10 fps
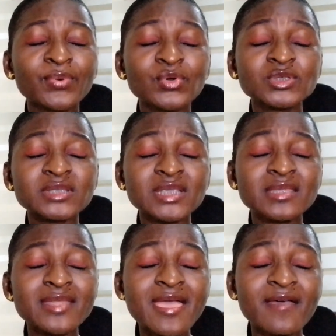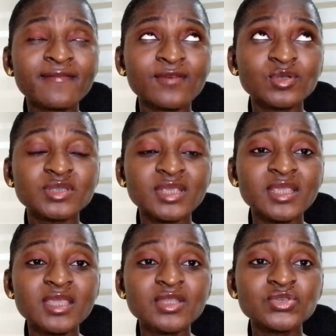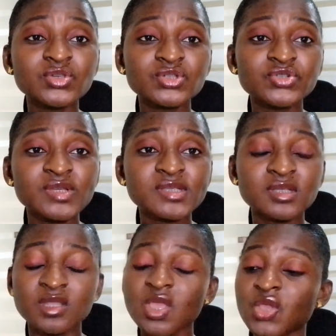Put in effort in your dressing.